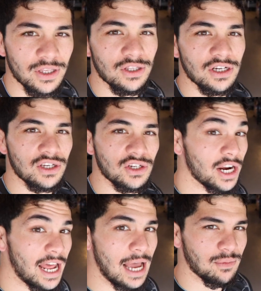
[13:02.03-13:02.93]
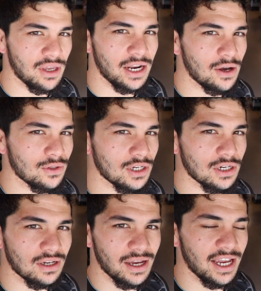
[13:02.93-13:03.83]
When you look straight at me, I don't
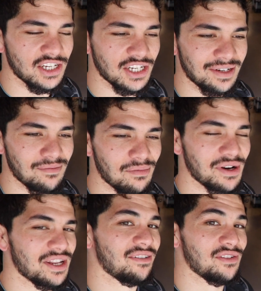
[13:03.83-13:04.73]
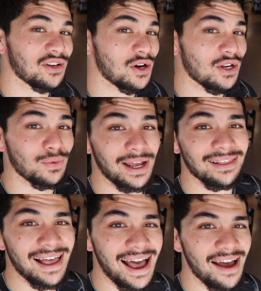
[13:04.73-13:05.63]
look Asian, but if you notice when
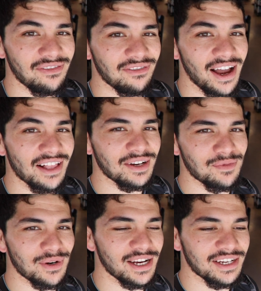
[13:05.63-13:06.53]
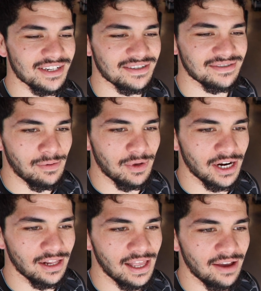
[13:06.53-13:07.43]
I laugh, I look more Asian. Let me
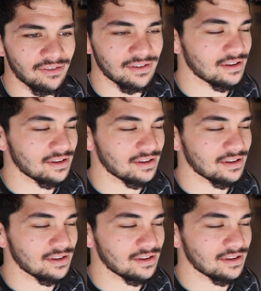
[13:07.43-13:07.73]
try to laugh.